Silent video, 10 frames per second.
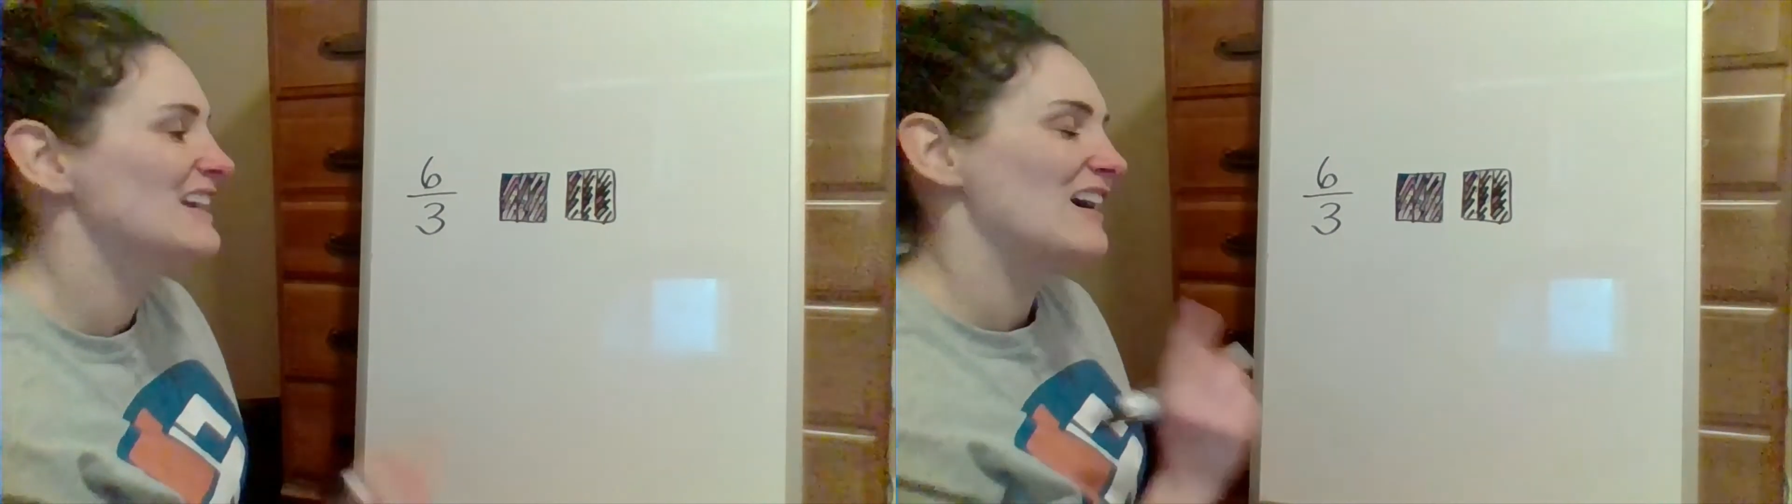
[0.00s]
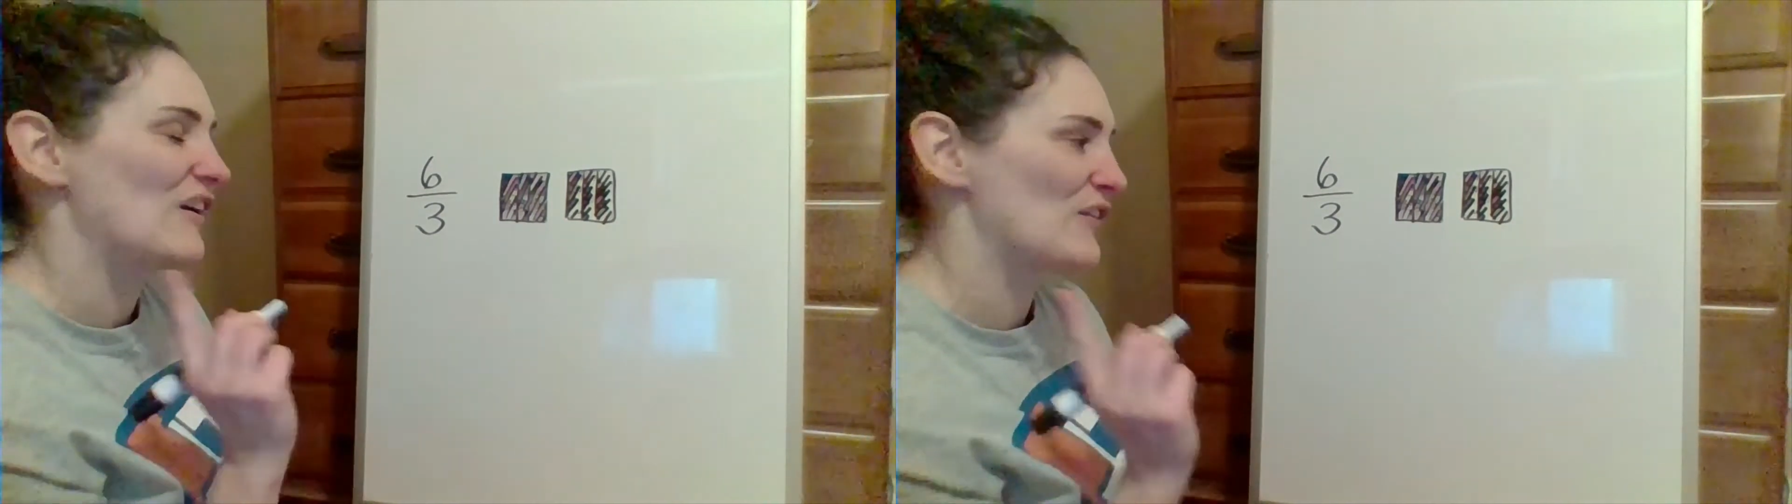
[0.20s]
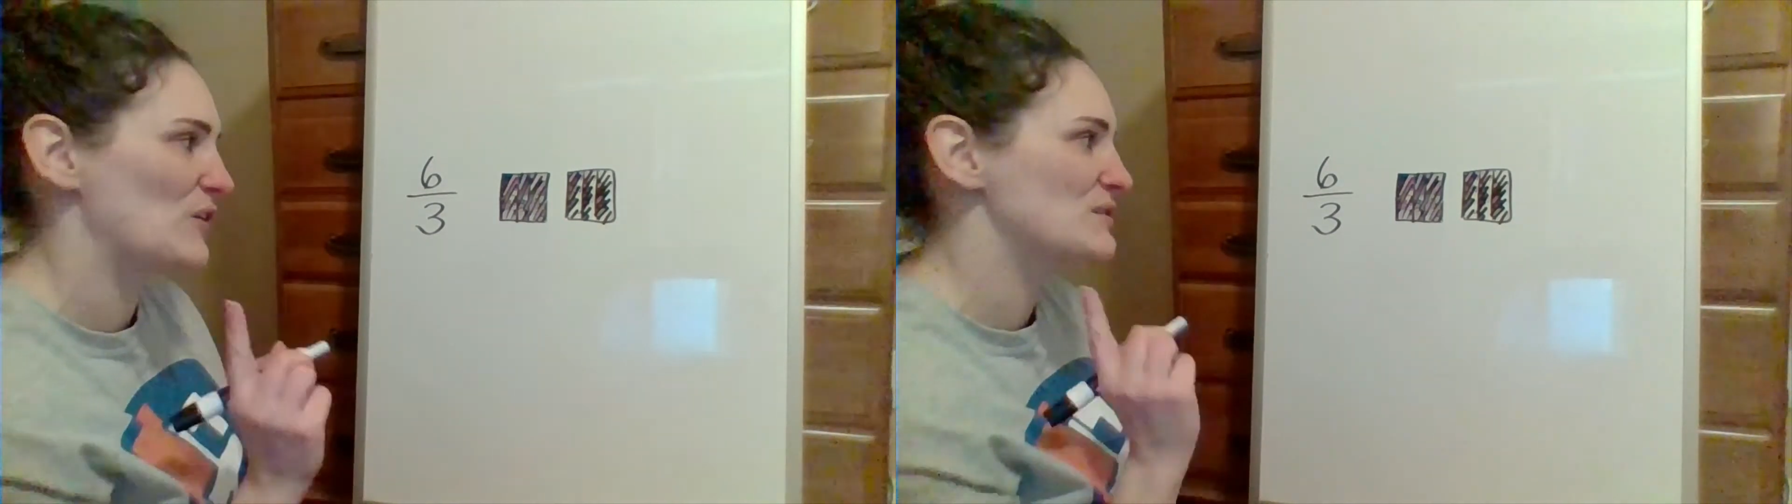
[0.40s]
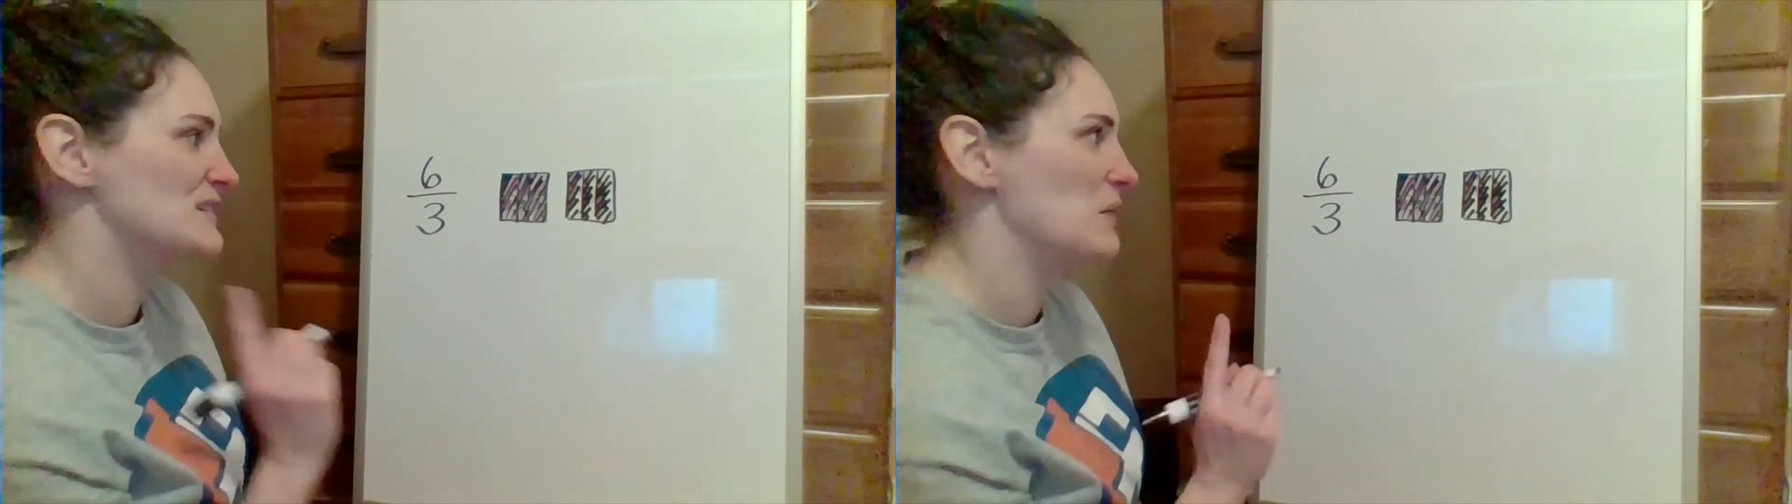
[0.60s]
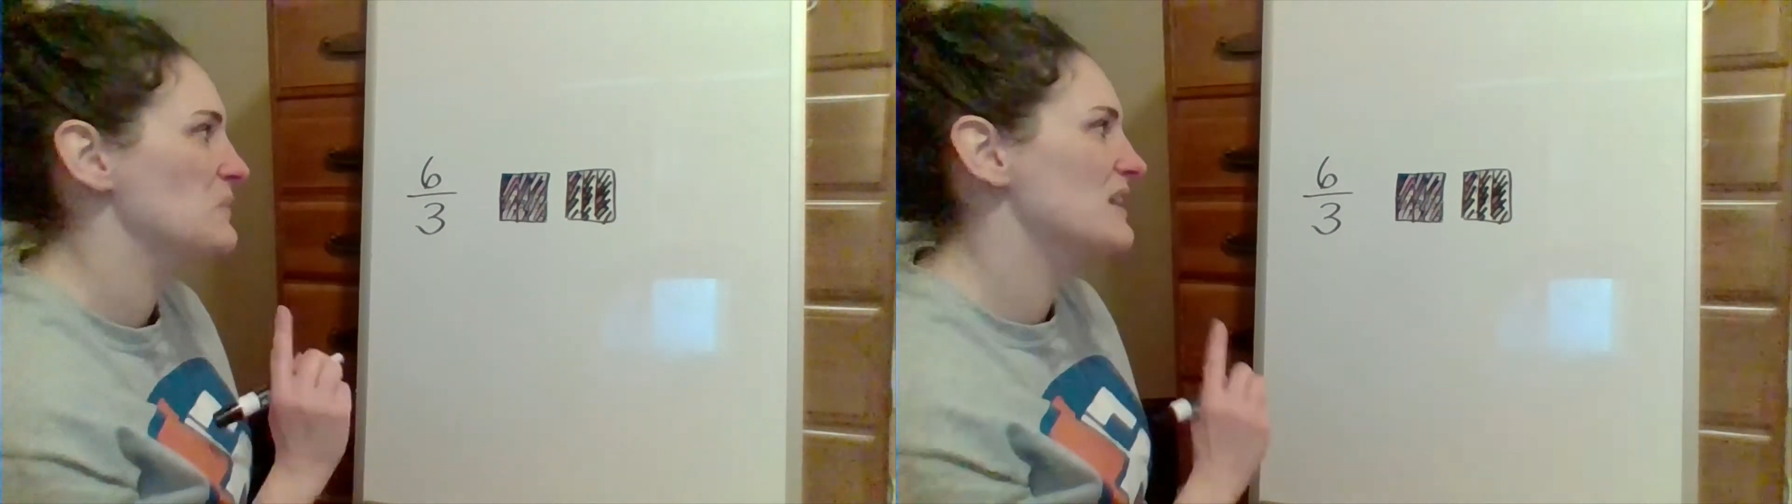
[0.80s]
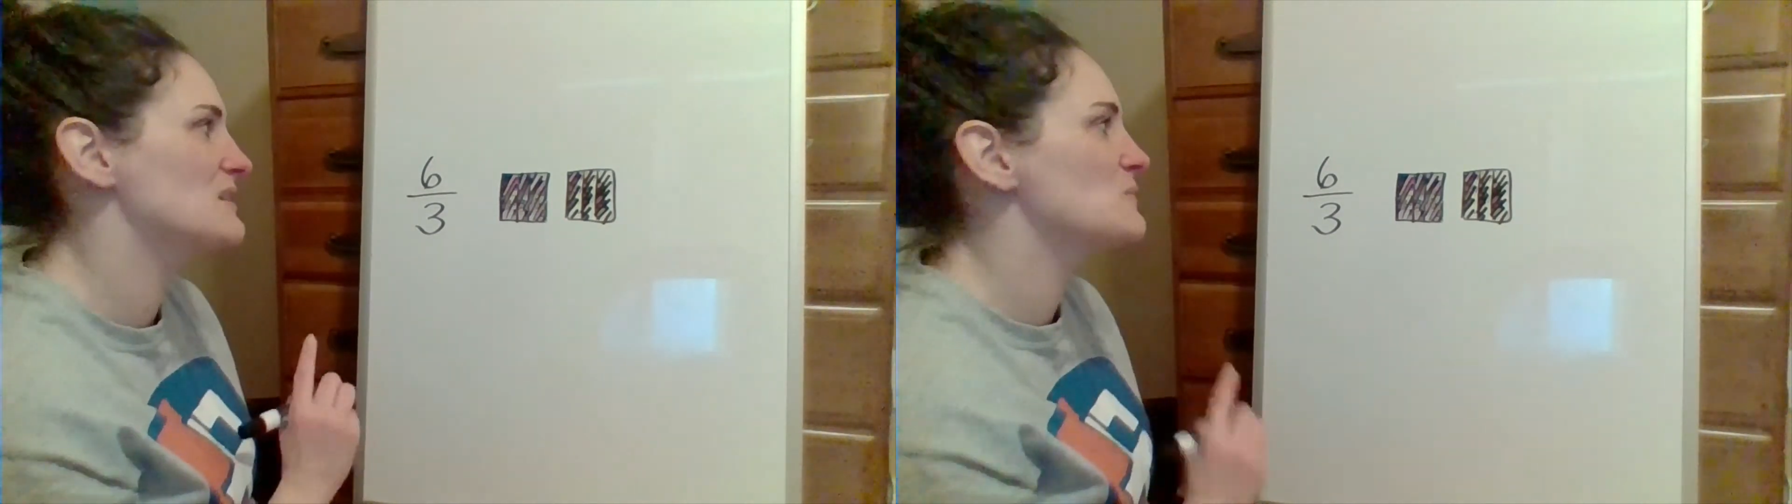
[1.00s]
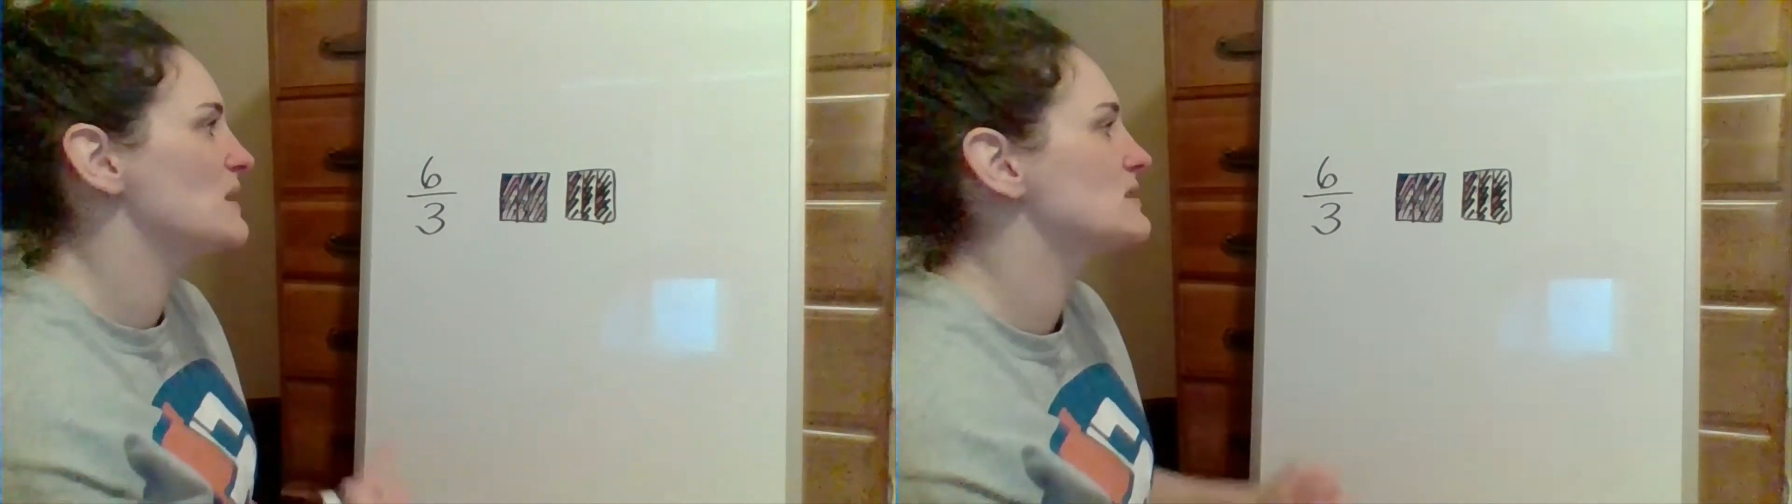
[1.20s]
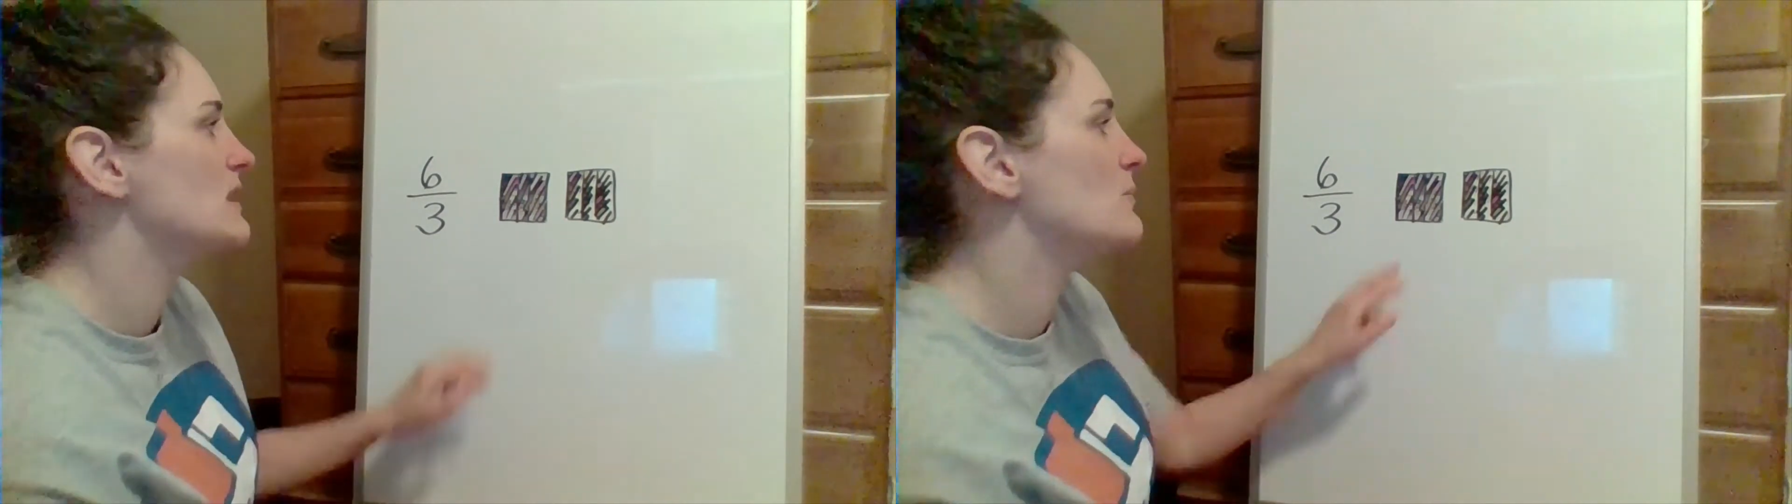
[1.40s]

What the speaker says: Although some kids may say,